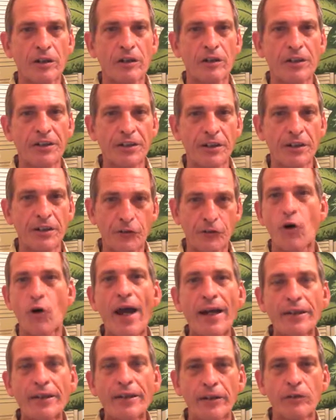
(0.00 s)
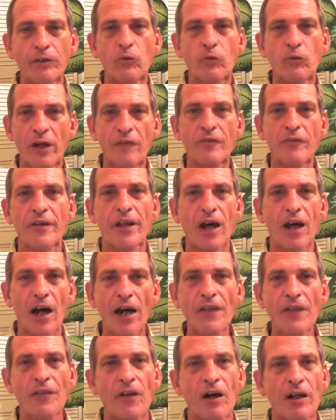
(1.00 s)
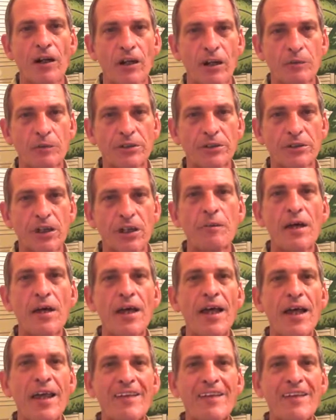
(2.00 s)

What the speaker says: contracted whenever the I thought comes up,